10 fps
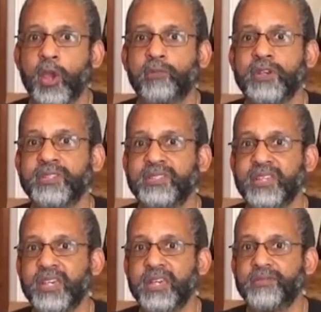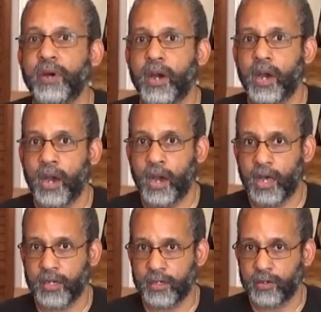receive
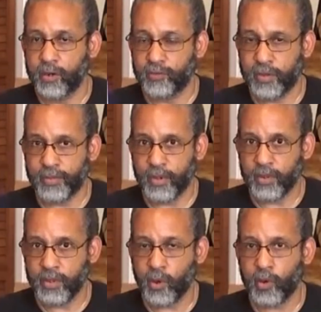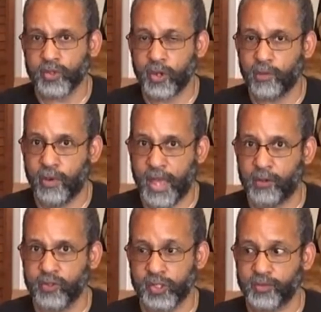honor from those
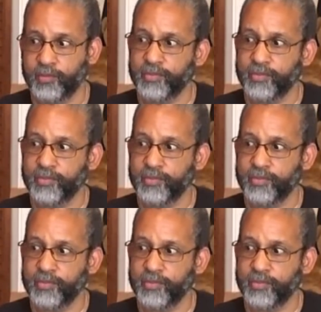around you.